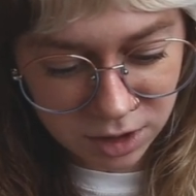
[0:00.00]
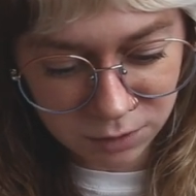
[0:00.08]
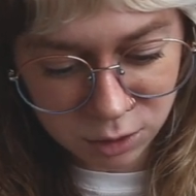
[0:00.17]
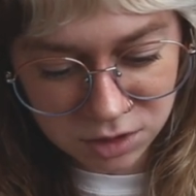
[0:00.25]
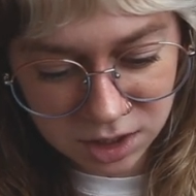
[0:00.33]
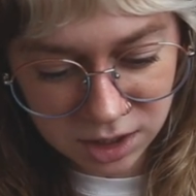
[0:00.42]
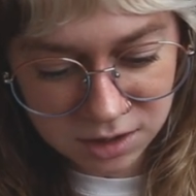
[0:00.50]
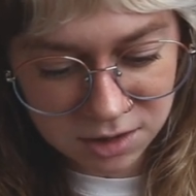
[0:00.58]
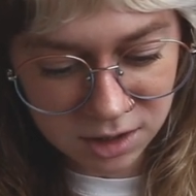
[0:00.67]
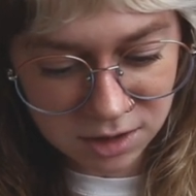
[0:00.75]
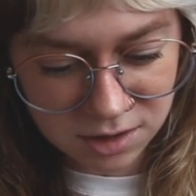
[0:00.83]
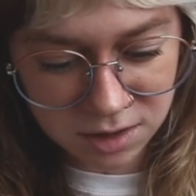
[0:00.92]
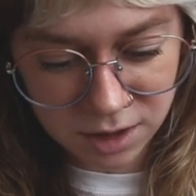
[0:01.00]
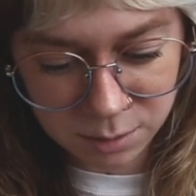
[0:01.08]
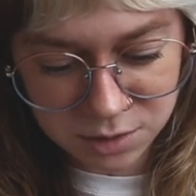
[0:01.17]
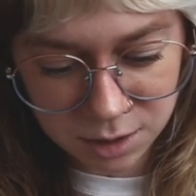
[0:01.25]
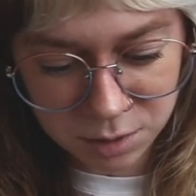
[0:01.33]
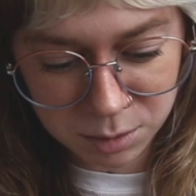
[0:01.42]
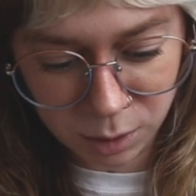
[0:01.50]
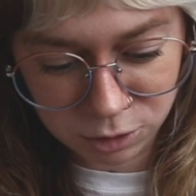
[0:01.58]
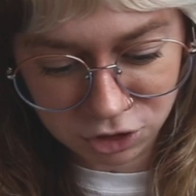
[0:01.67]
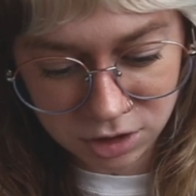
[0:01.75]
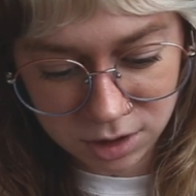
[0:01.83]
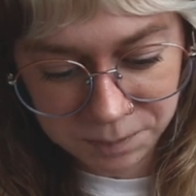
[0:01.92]
If you dig it, send us a thumbs up
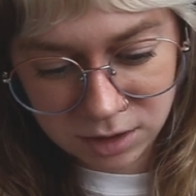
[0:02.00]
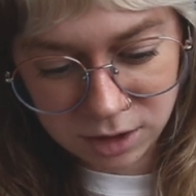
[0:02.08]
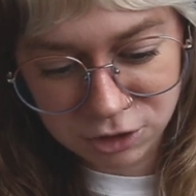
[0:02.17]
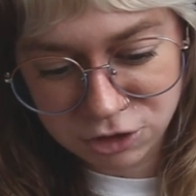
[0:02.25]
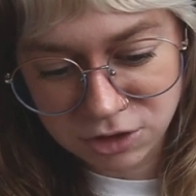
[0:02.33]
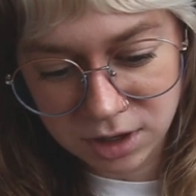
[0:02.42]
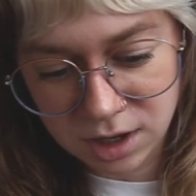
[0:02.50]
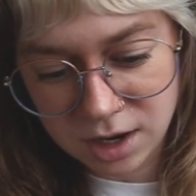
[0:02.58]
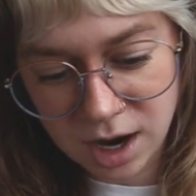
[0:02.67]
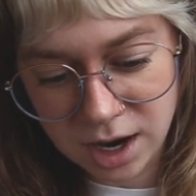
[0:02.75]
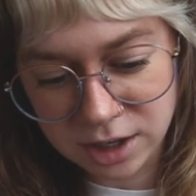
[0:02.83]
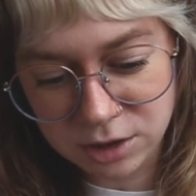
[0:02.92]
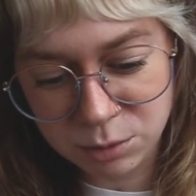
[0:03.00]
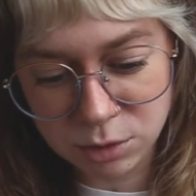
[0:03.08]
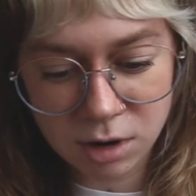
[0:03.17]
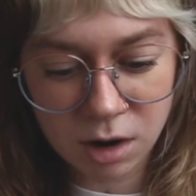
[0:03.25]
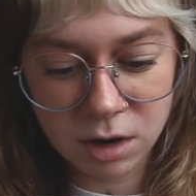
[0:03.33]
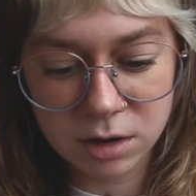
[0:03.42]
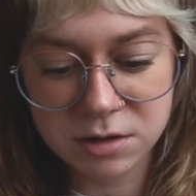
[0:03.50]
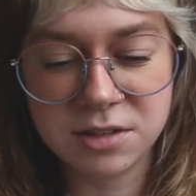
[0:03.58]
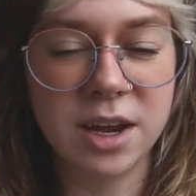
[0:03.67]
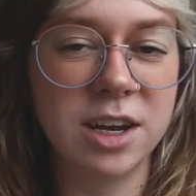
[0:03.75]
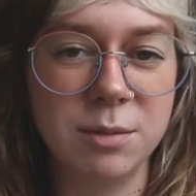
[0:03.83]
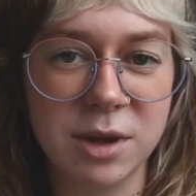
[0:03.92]
emoji, and then just like a kind regards
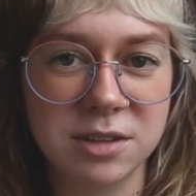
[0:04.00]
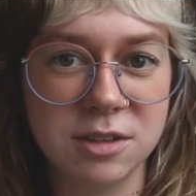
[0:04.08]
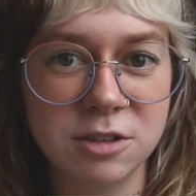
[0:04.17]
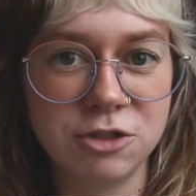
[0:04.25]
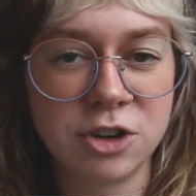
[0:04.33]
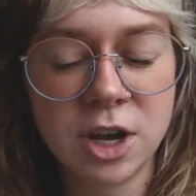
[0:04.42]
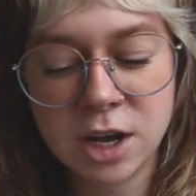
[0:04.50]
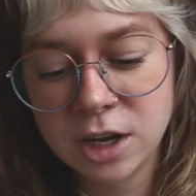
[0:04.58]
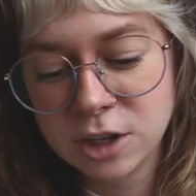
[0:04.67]
ending message.